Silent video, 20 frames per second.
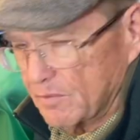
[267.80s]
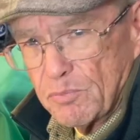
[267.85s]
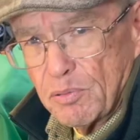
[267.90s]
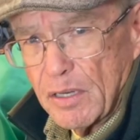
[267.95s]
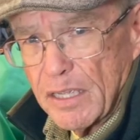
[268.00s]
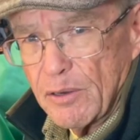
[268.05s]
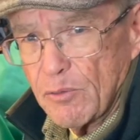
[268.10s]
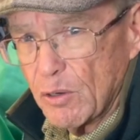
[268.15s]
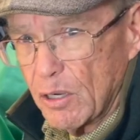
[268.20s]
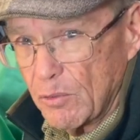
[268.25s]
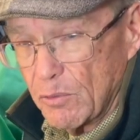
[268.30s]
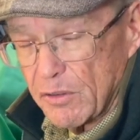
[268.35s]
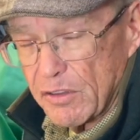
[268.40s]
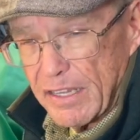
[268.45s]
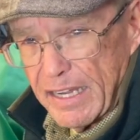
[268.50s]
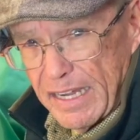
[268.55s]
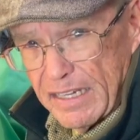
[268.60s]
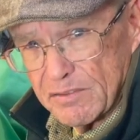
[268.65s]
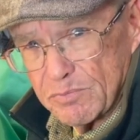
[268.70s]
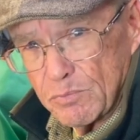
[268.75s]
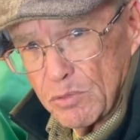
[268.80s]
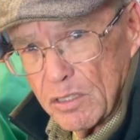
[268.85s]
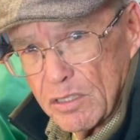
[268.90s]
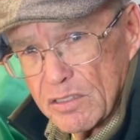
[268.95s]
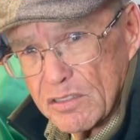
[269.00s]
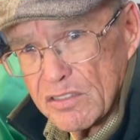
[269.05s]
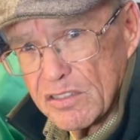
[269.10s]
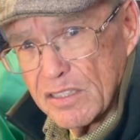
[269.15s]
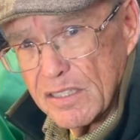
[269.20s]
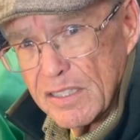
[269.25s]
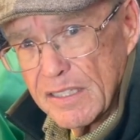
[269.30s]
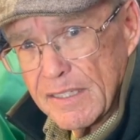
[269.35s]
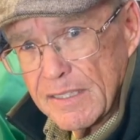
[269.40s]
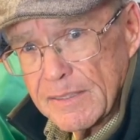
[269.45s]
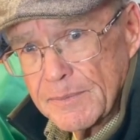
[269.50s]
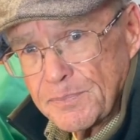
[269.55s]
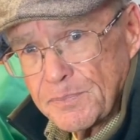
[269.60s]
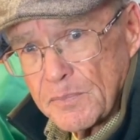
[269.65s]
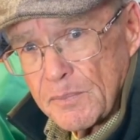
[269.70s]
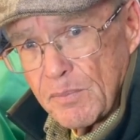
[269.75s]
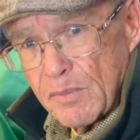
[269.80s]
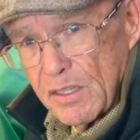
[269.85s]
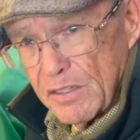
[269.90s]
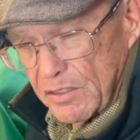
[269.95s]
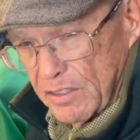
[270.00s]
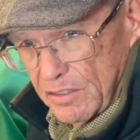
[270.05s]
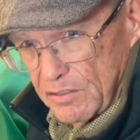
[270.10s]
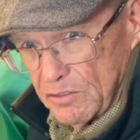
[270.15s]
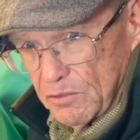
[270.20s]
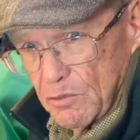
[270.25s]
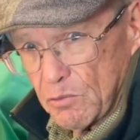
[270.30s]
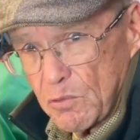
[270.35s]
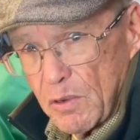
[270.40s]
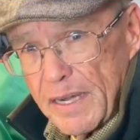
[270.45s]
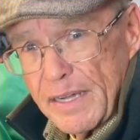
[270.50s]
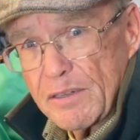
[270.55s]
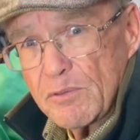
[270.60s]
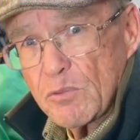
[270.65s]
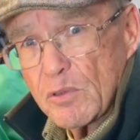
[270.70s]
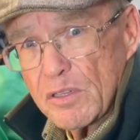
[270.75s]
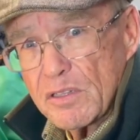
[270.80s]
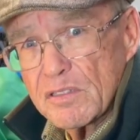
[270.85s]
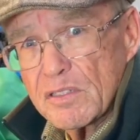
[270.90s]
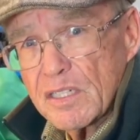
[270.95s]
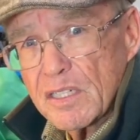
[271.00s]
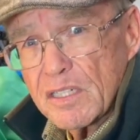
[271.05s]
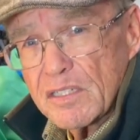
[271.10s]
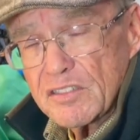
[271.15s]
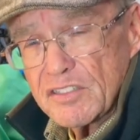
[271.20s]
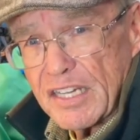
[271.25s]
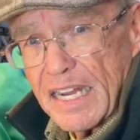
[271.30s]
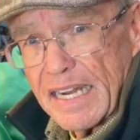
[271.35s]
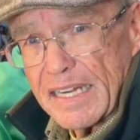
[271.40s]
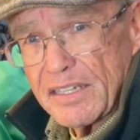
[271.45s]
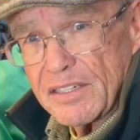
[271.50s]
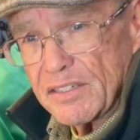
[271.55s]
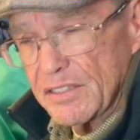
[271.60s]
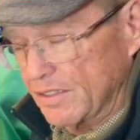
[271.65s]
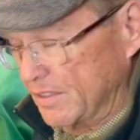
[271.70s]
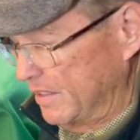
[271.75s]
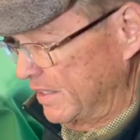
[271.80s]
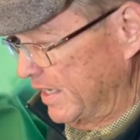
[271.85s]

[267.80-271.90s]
play well with cast bullets. It does great with jacketed